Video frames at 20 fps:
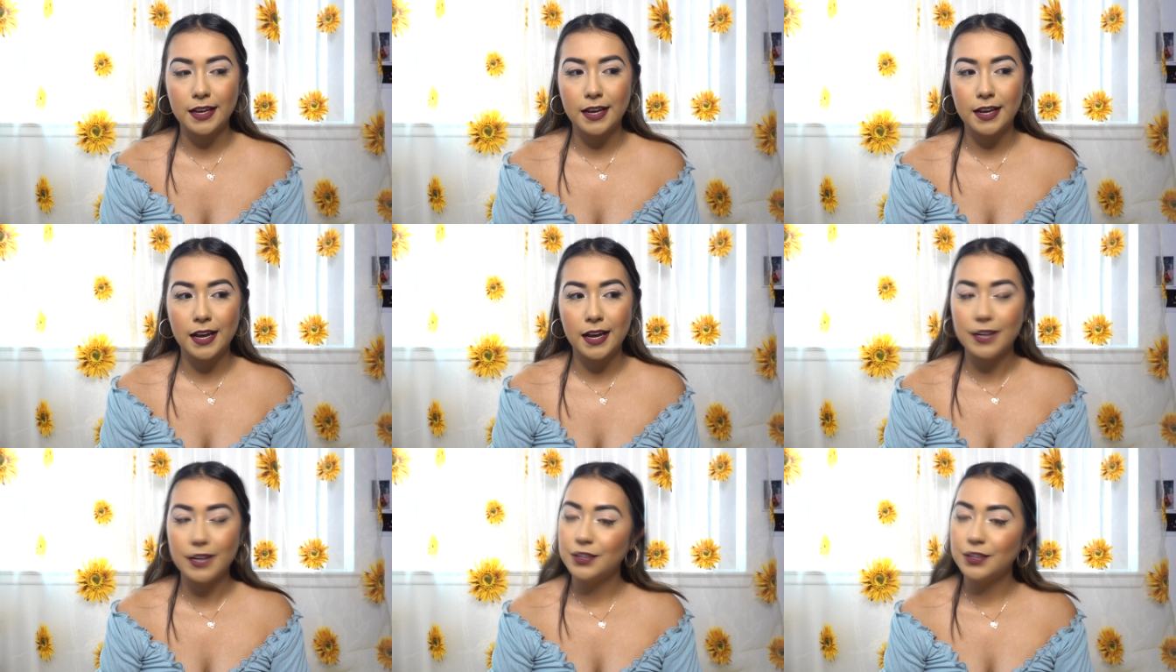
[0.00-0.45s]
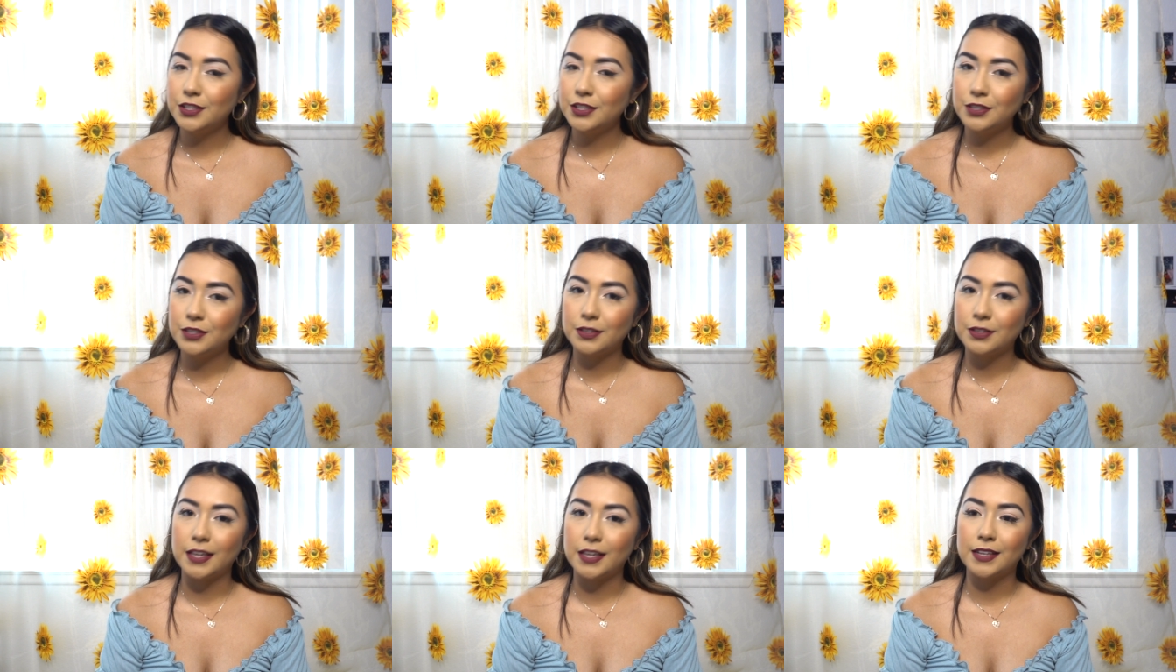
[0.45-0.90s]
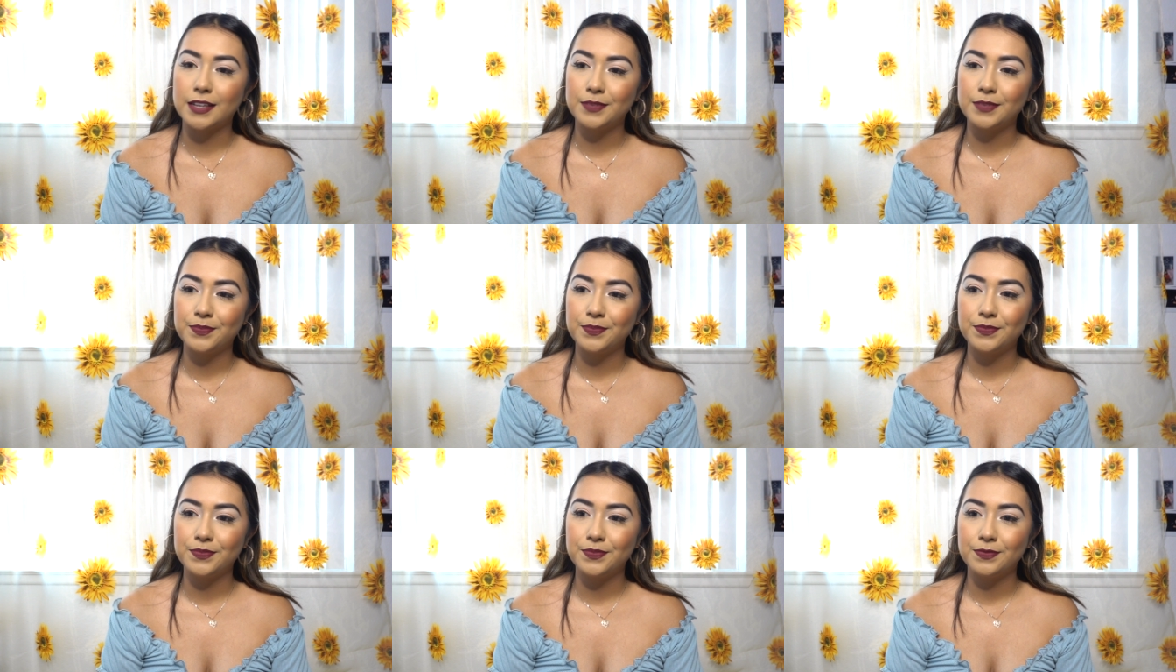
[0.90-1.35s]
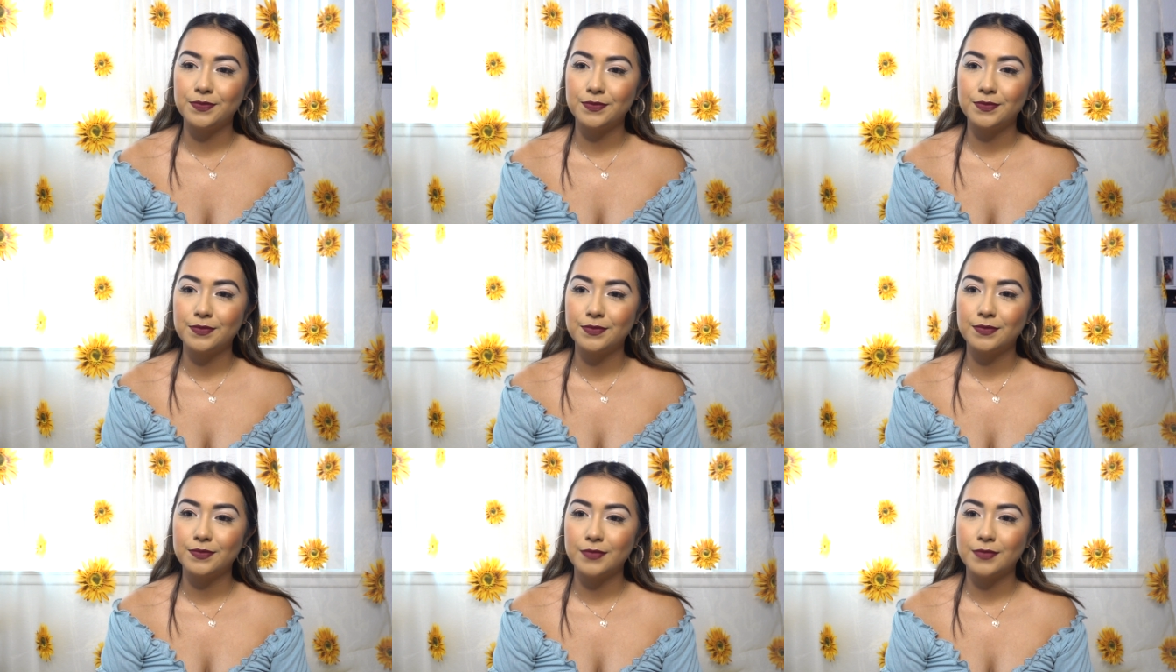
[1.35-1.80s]
I don't know, like,
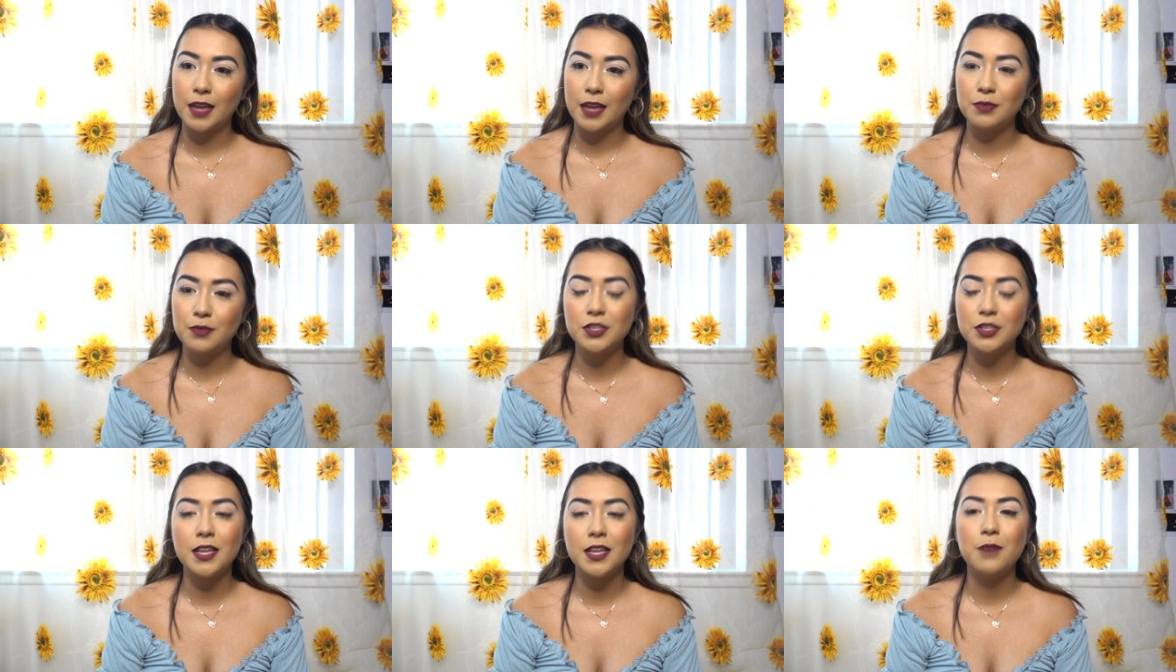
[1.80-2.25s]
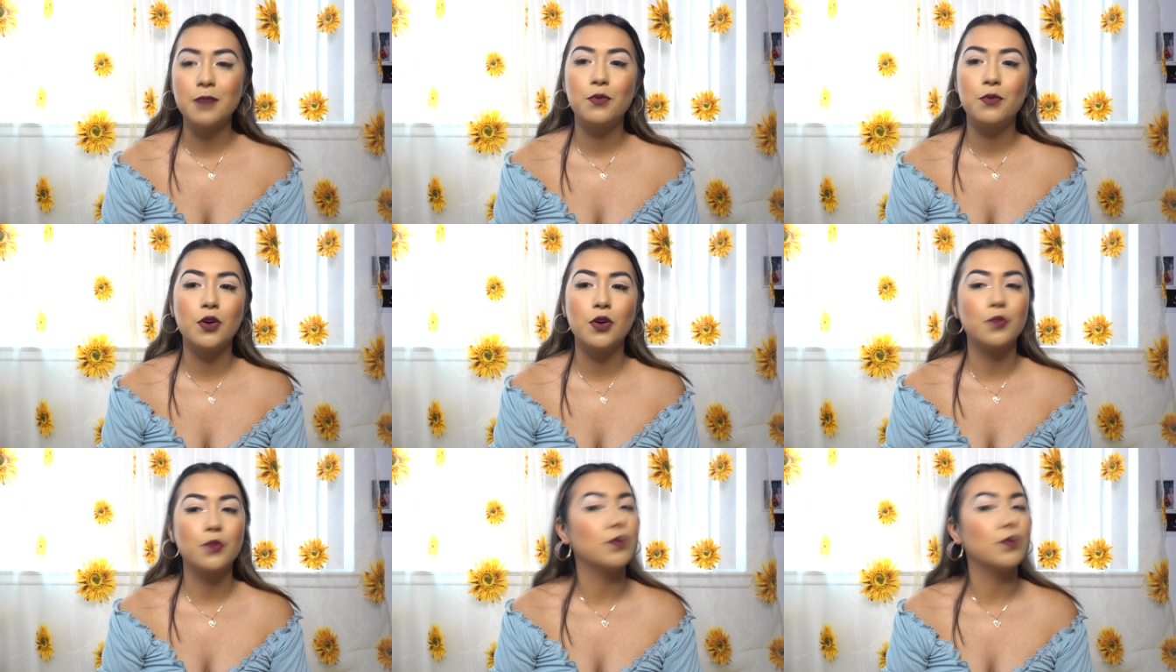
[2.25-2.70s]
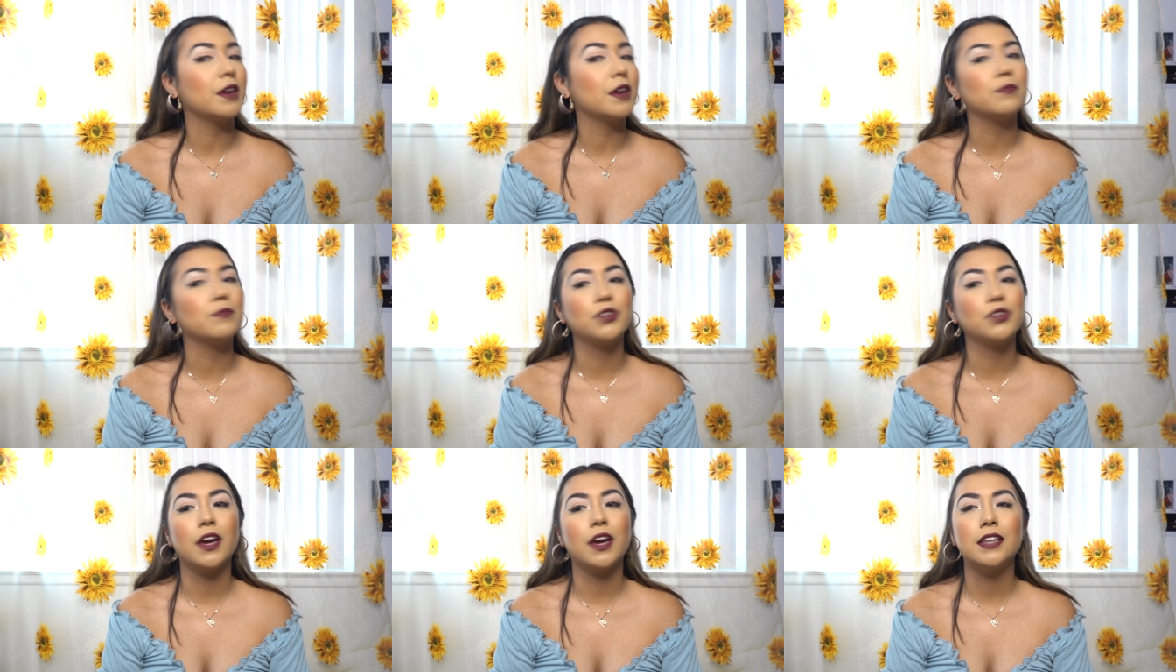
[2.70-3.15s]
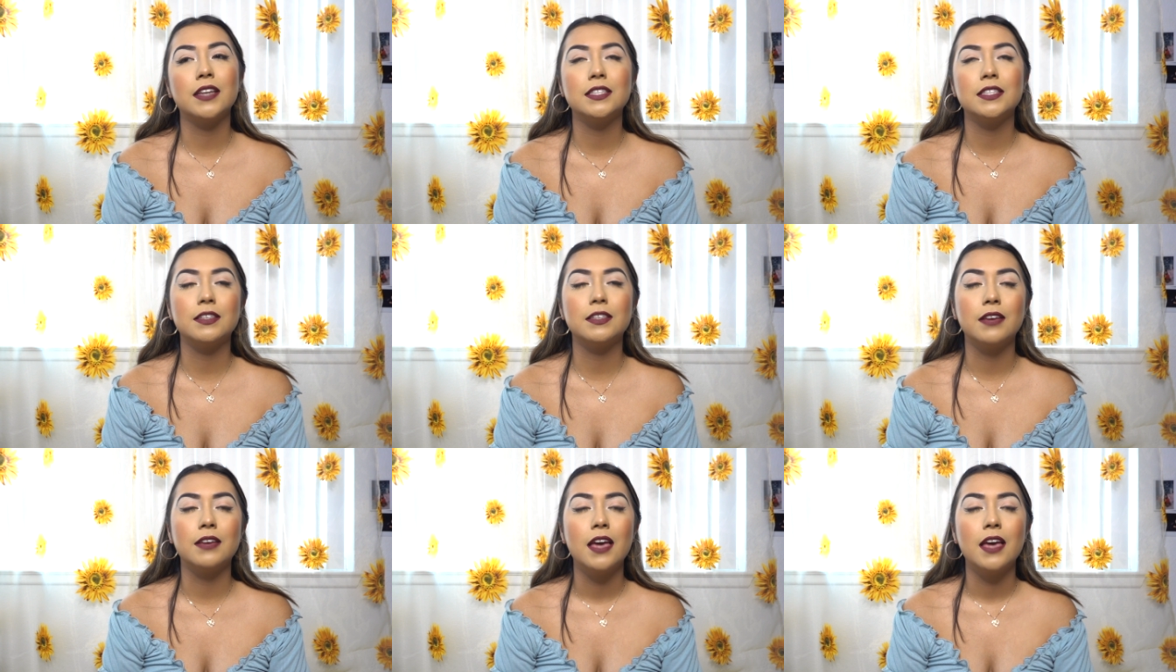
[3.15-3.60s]
I'm just at a point where I'm trying
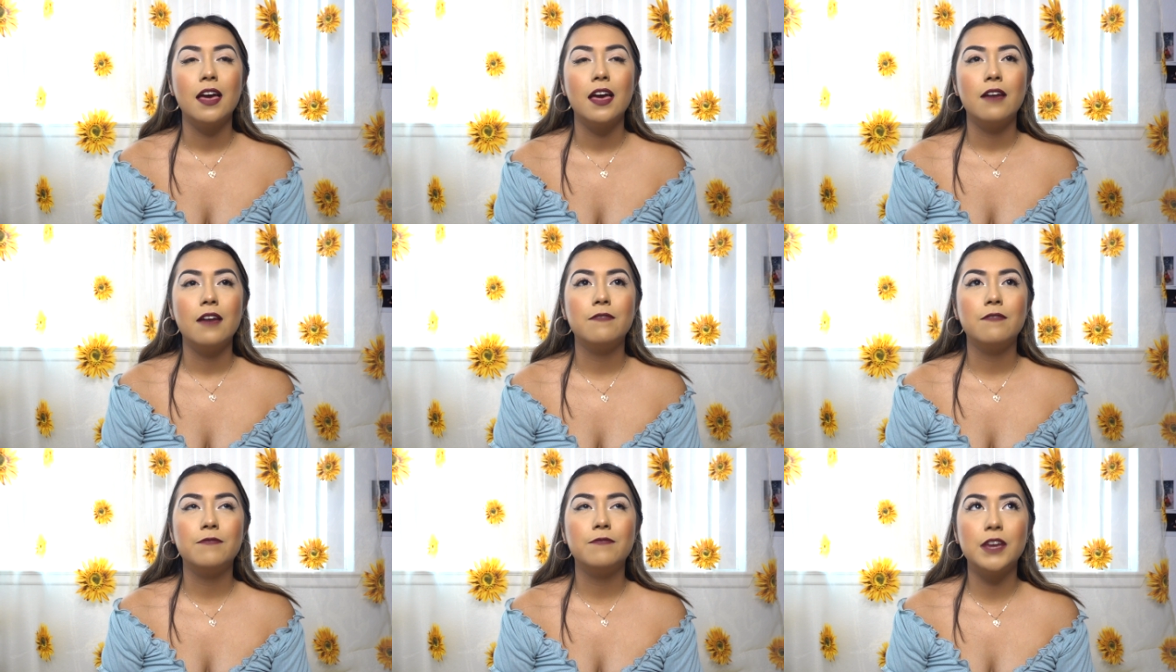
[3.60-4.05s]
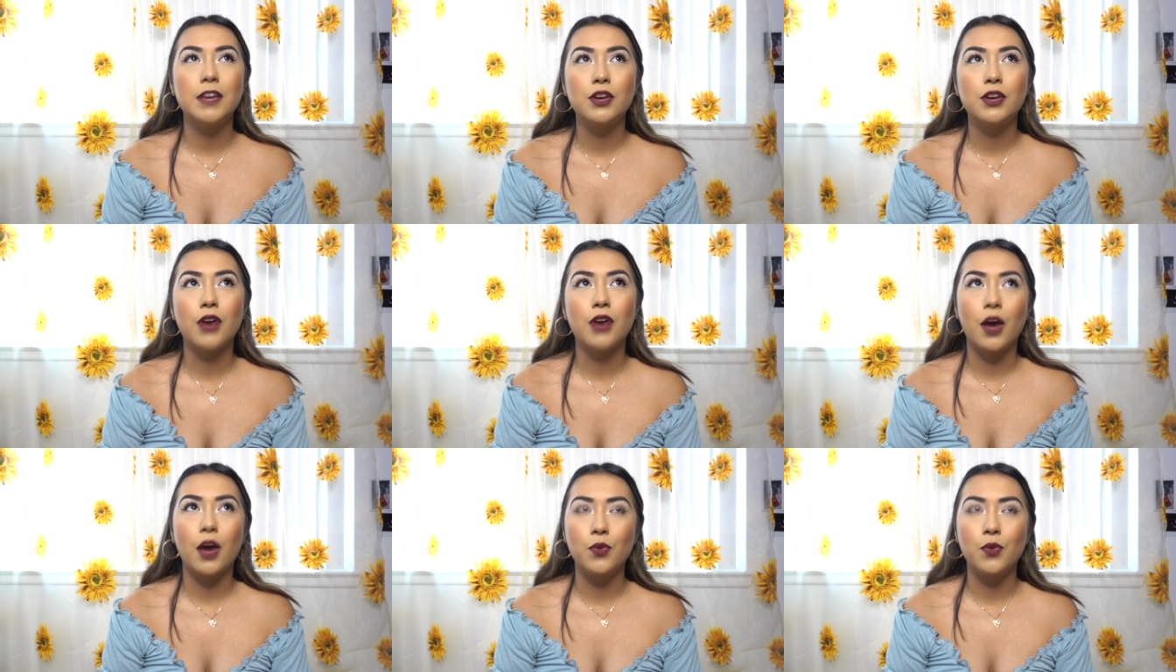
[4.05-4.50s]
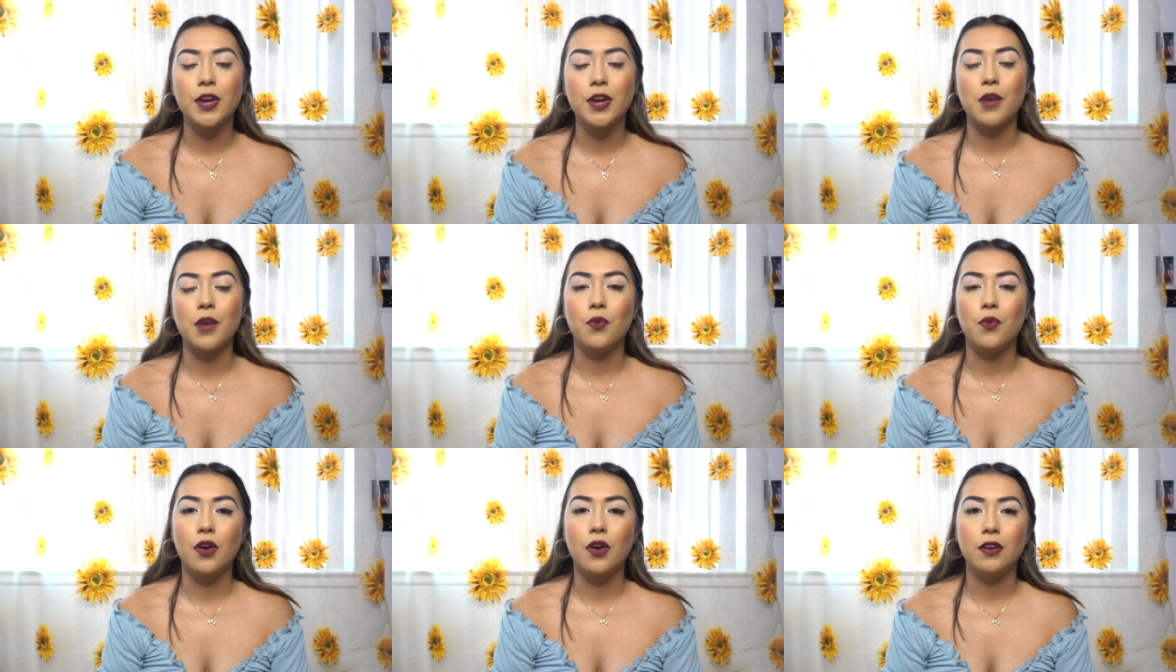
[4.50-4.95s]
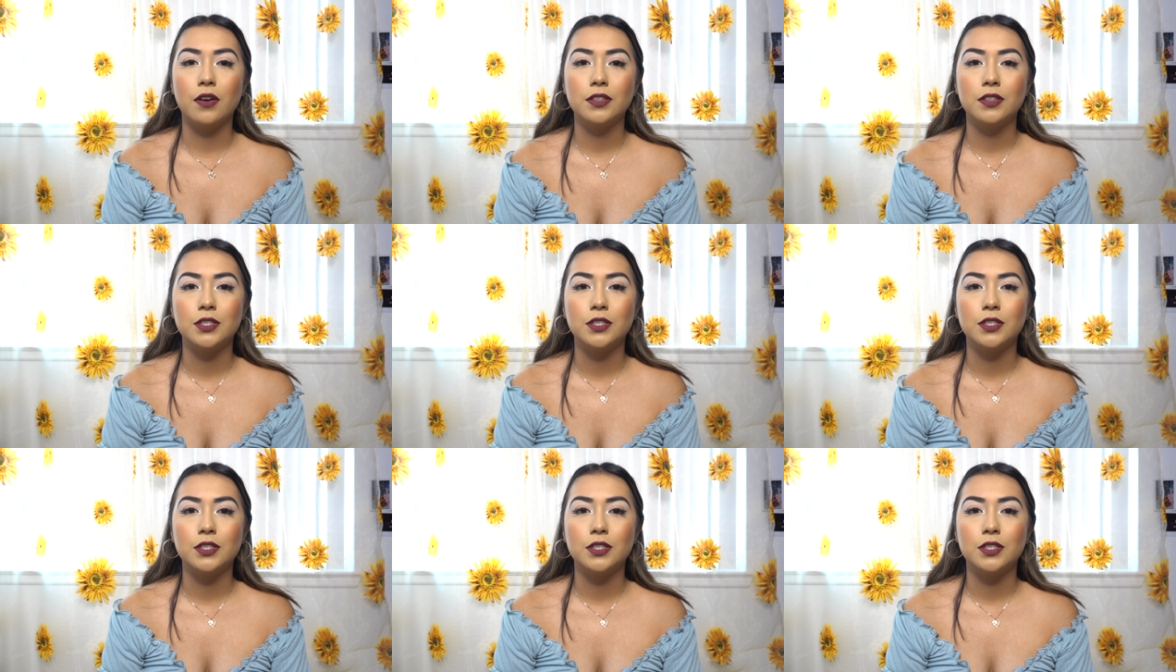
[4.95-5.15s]
to figure out what I want.